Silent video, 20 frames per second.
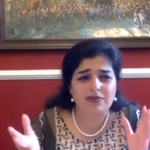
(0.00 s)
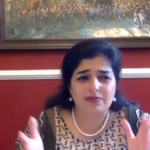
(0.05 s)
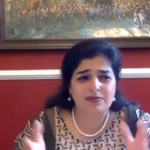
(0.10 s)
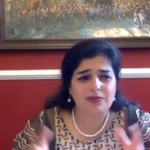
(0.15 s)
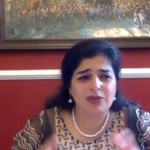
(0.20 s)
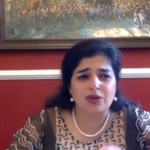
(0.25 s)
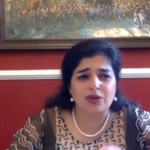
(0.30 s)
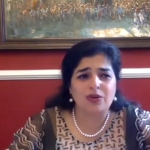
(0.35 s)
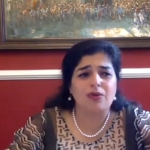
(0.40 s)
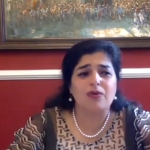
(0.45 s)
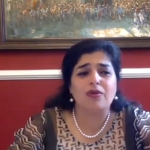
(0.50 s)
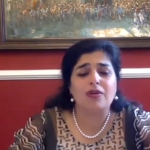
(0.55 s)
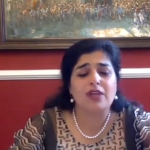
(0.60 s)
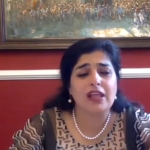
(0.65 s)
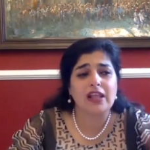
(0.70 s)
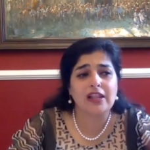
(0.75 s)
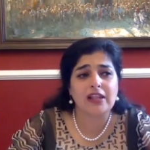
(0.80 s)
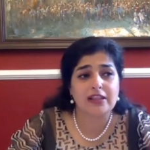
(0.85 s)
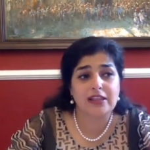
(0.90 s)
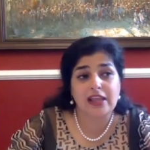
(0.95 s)
you know
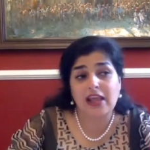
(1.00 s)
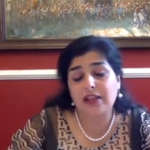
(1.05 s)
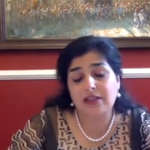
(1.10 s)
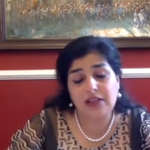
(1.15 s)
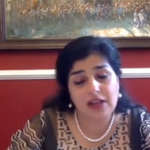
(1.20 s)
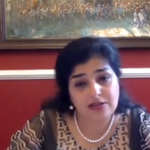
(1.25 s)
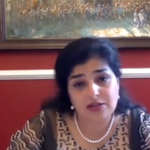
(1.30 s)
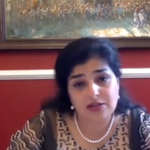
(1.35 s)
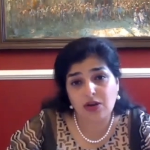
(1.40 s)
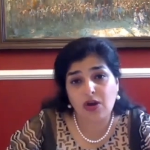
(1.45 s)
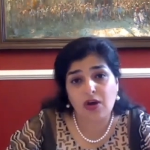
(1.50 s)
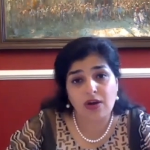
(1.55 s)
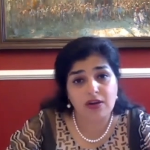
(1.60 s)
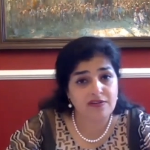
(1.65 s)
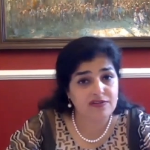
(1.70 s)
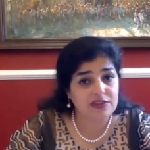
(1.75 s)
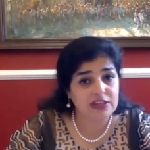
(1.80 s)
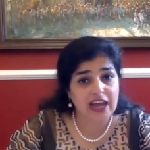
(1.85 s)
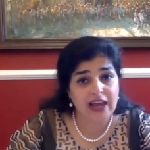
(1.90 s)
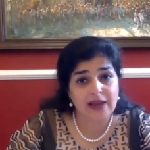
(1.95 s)
uh, there's a lot of
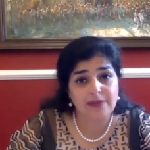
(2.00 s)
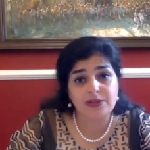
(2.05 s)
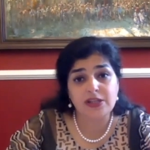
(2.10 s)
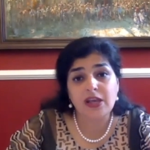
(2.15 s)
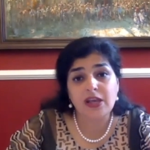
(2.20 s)
times